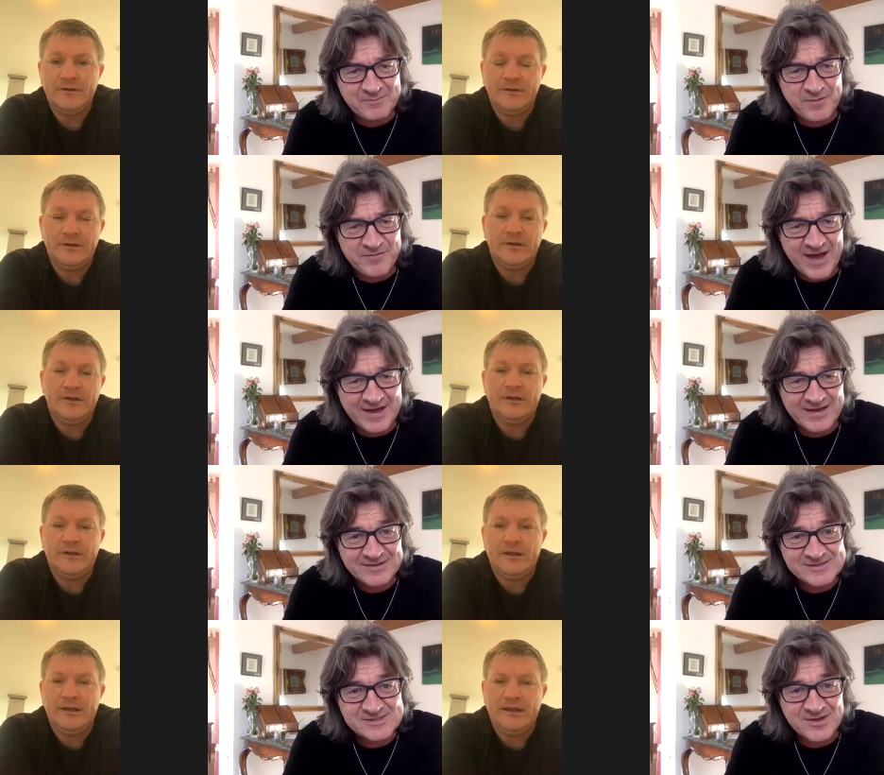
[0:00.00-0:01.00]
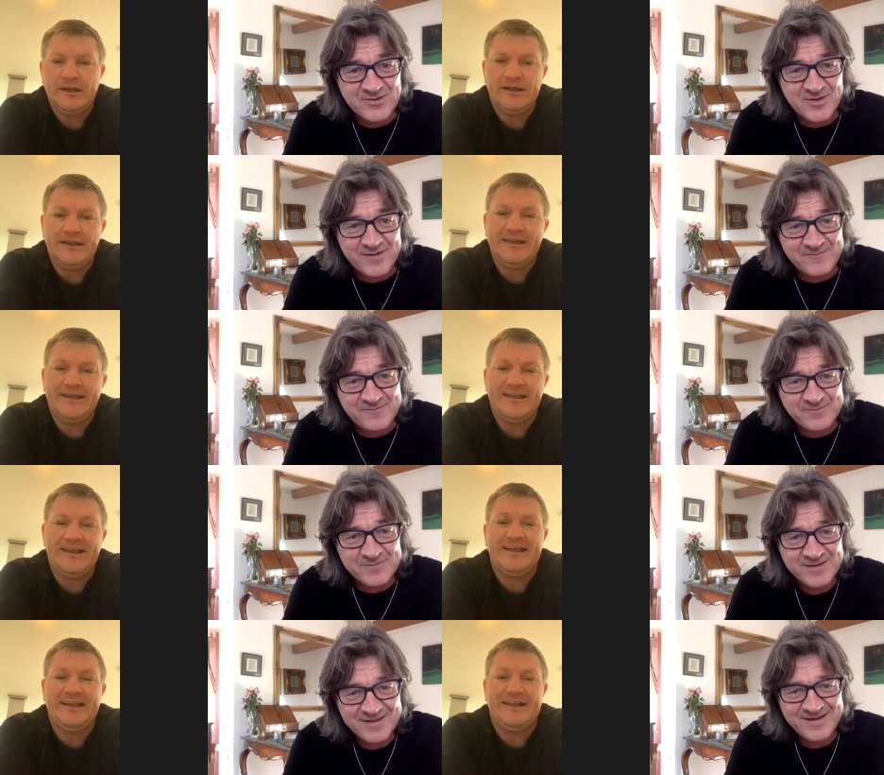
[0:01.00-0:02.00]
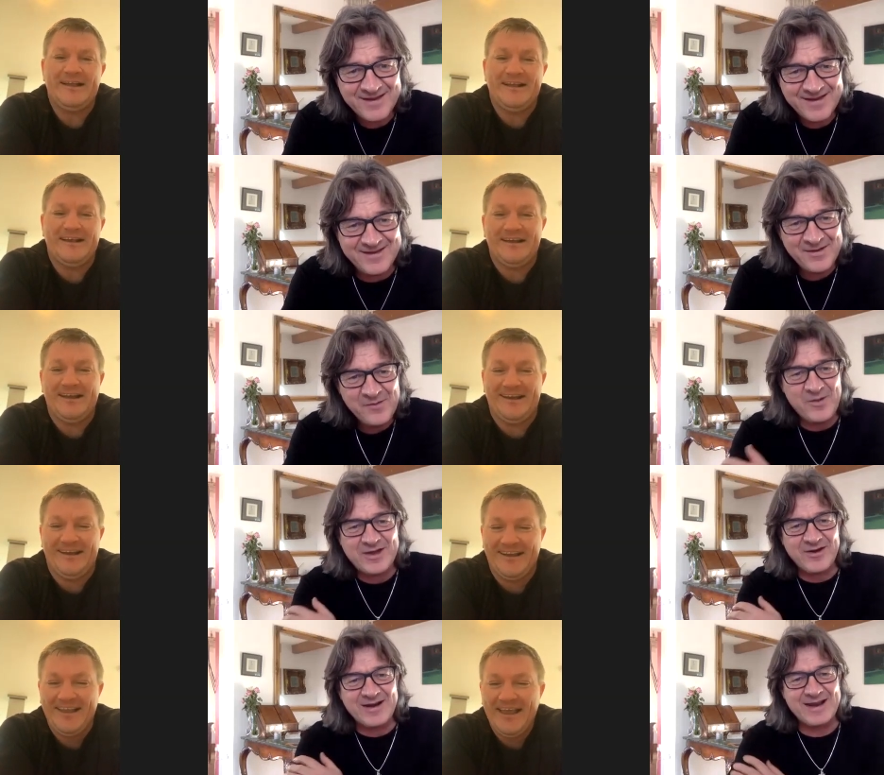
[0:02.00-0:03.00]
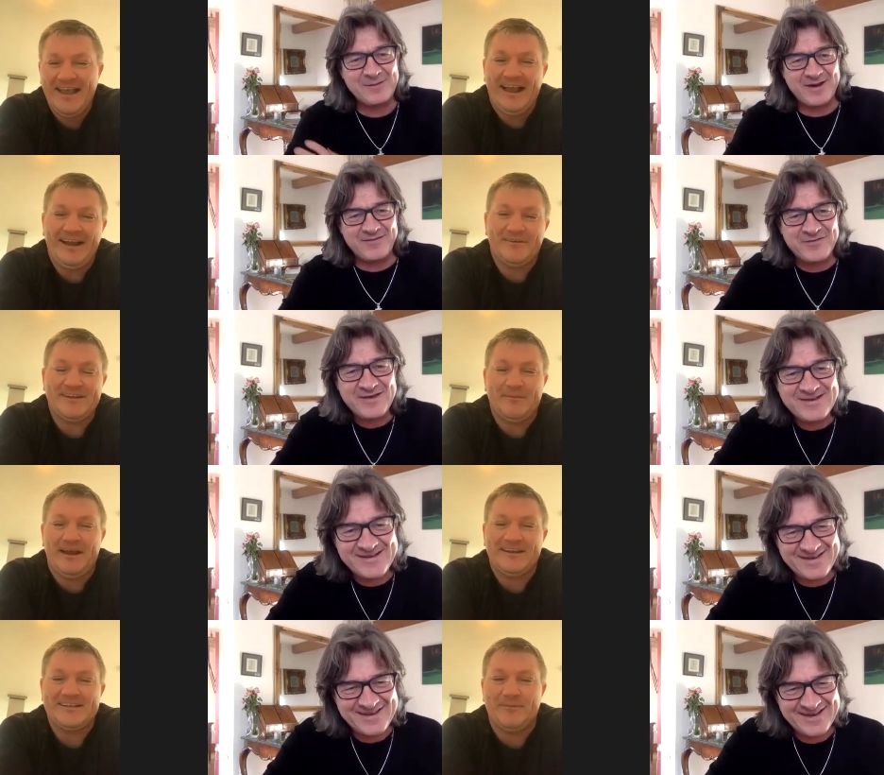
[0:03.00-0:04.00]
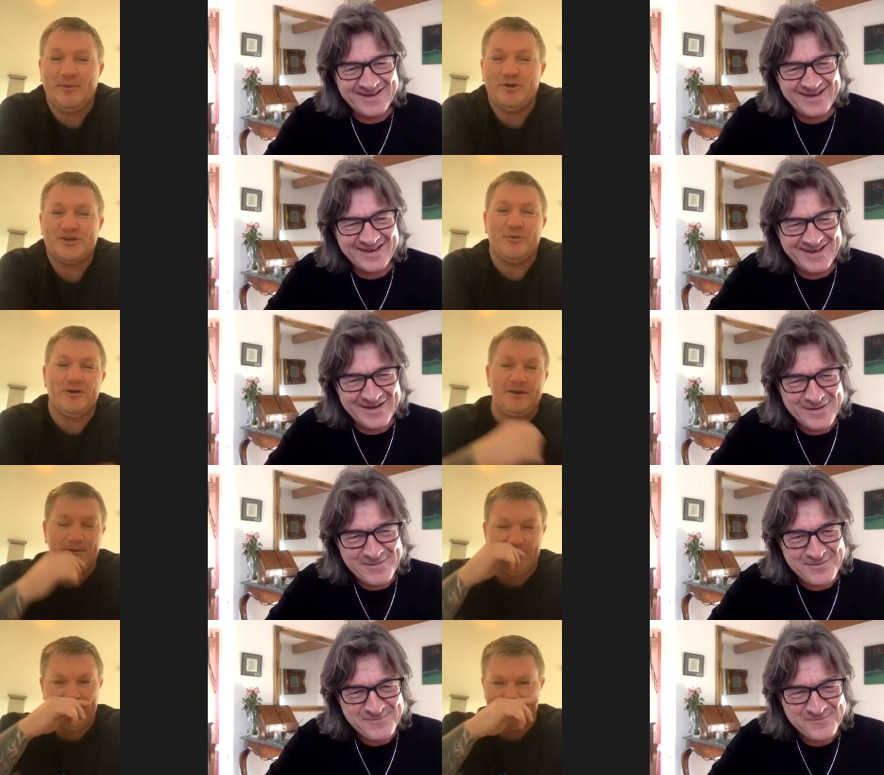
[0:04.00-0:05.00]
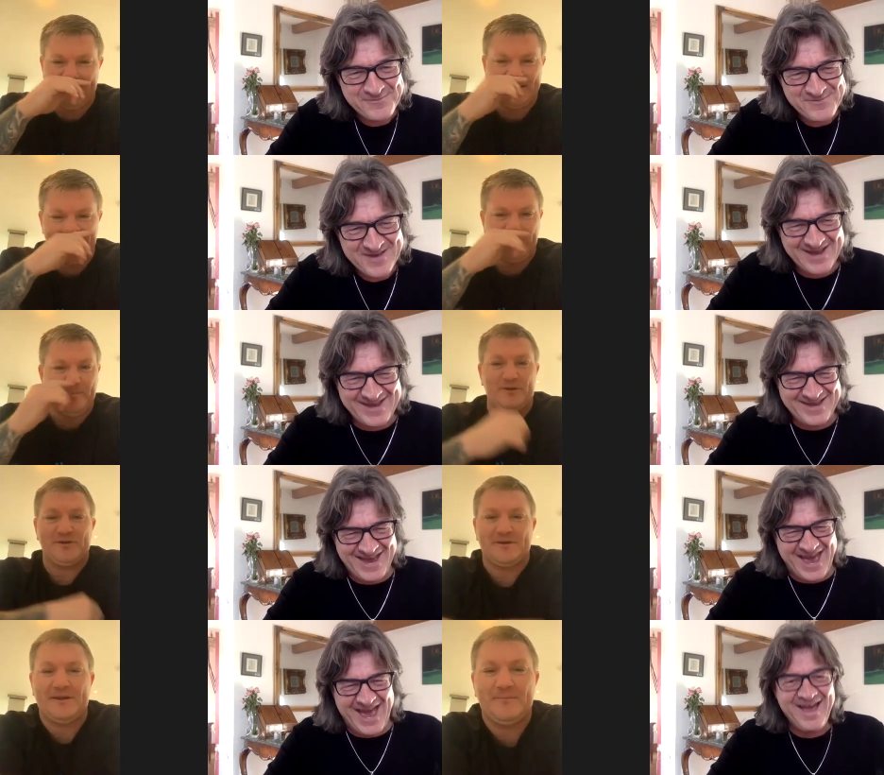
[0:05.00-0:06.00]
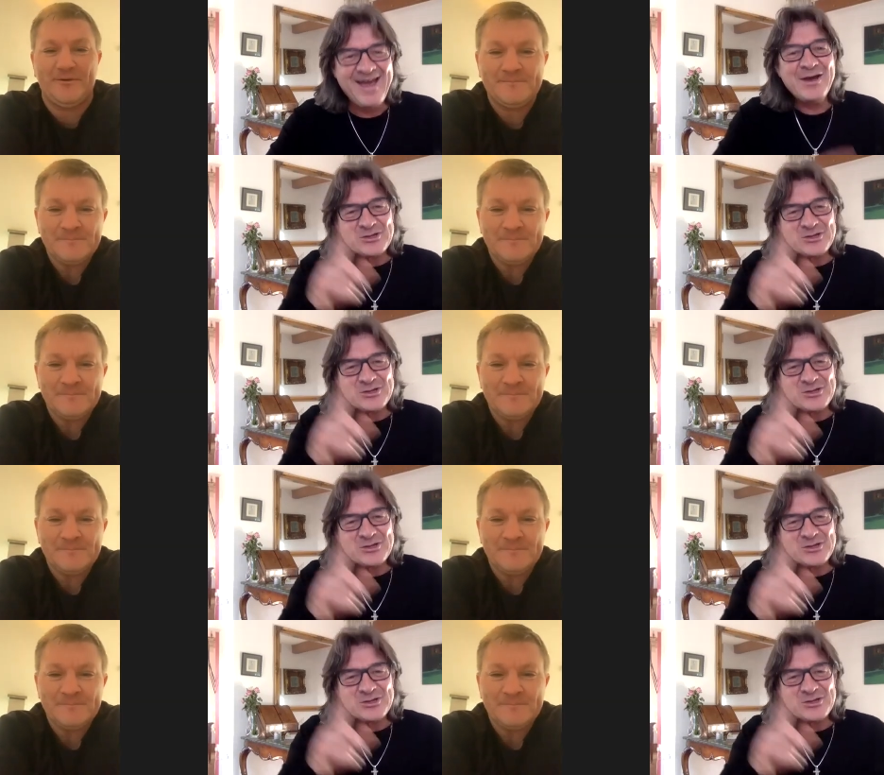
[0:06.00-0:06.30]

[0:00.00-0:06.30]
Speaker 1: Povetkin. So um, we got a little bit I'd of. Have
Speaker 2: said, I'd have said more Waddy myself. Uh,